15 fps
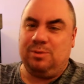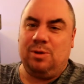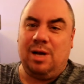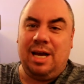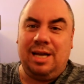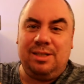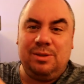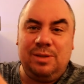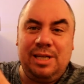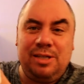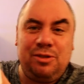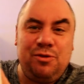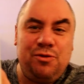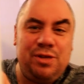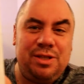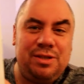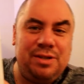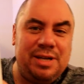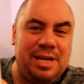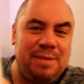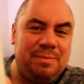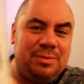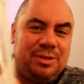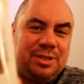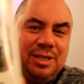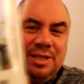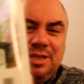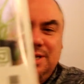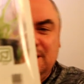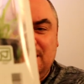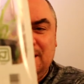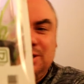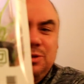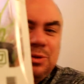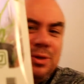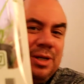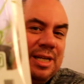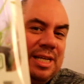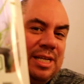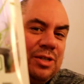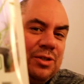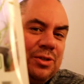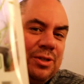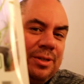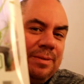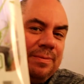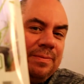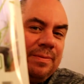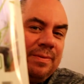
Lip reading: so I shall let you read the names at your leisure.